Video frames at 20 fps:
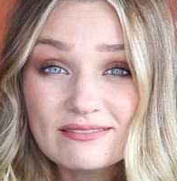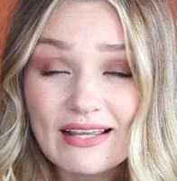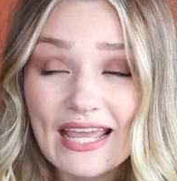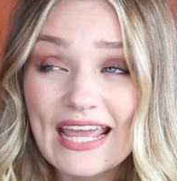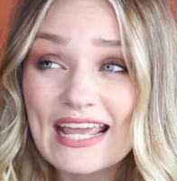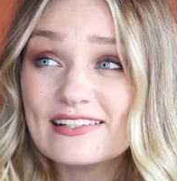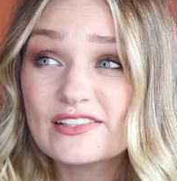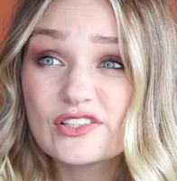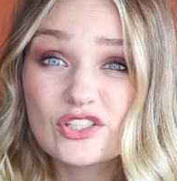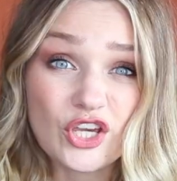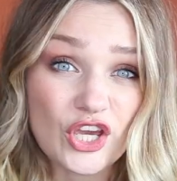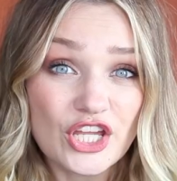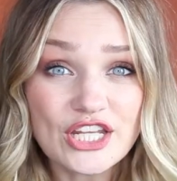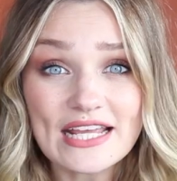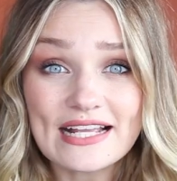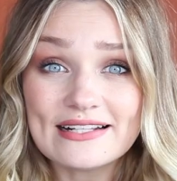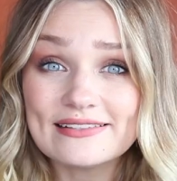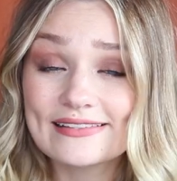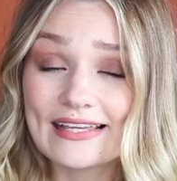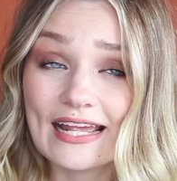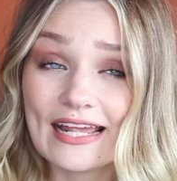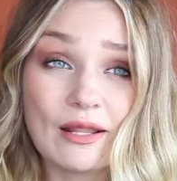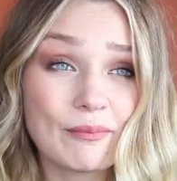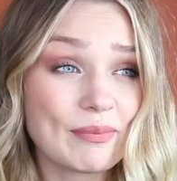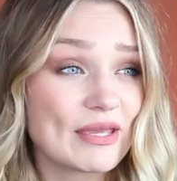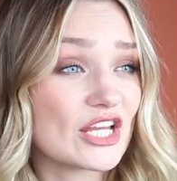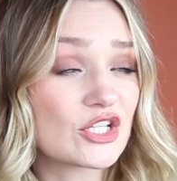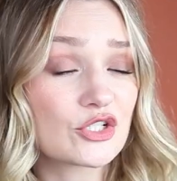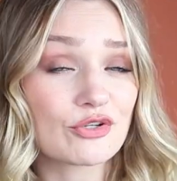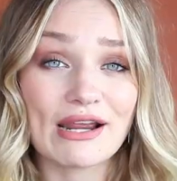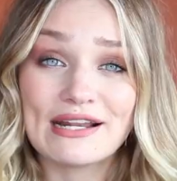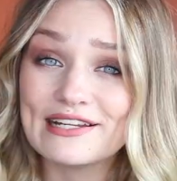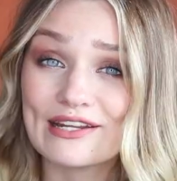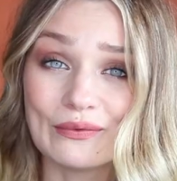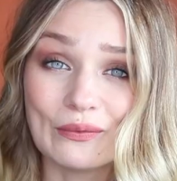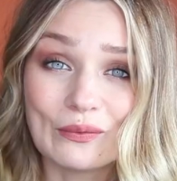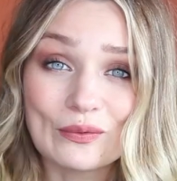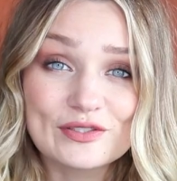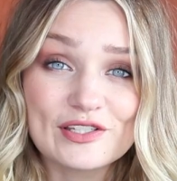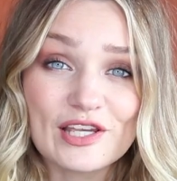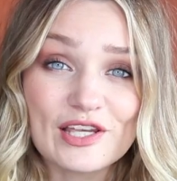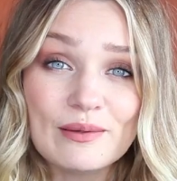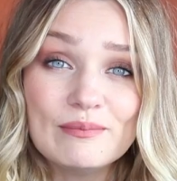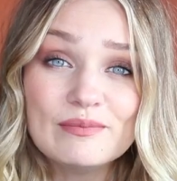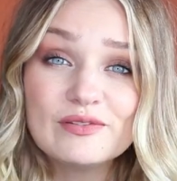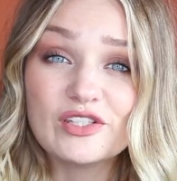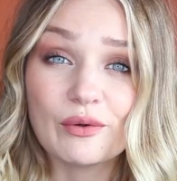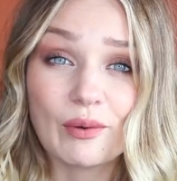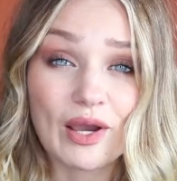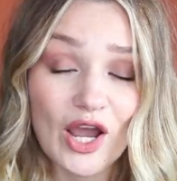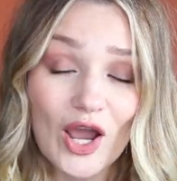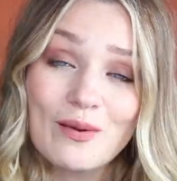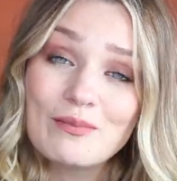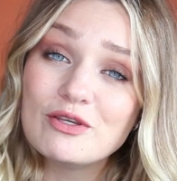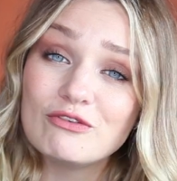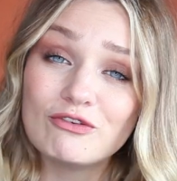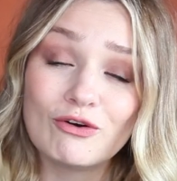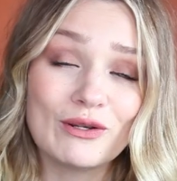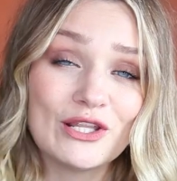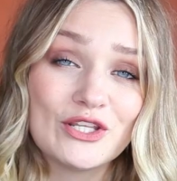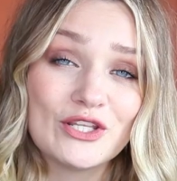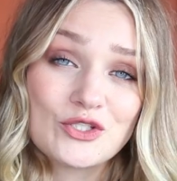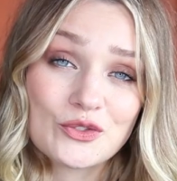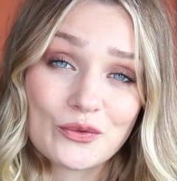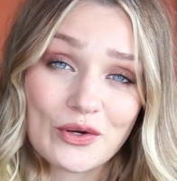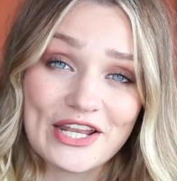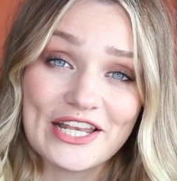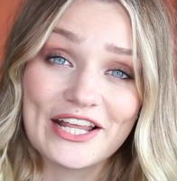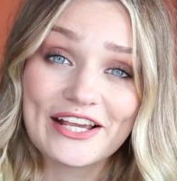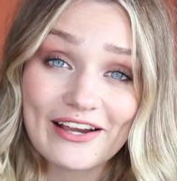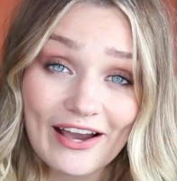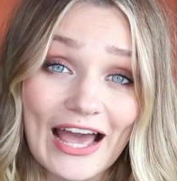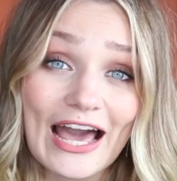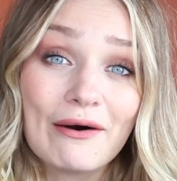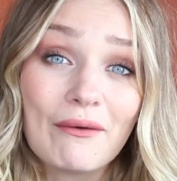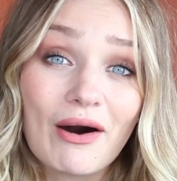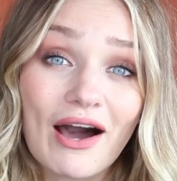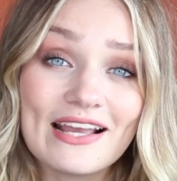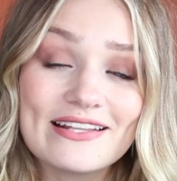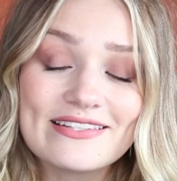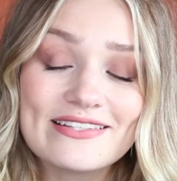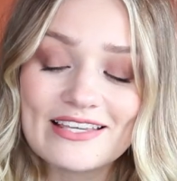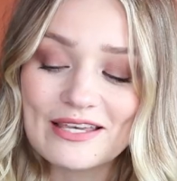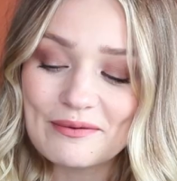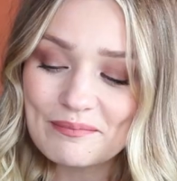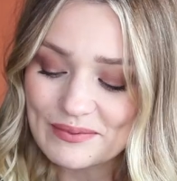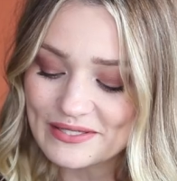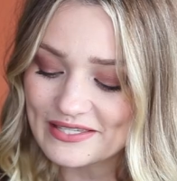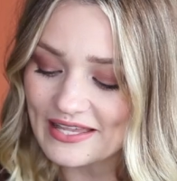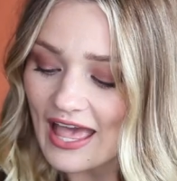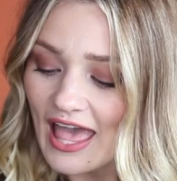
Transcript: It's good. It's going to be a trend in autumn, so I hope you all enjoy the cutout items.